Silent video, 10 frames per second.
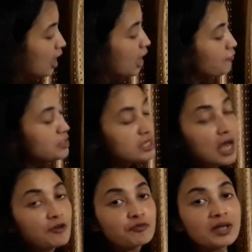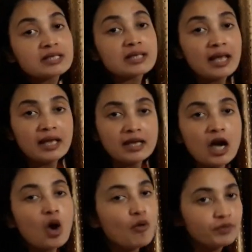curved surface
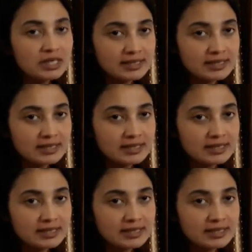area of the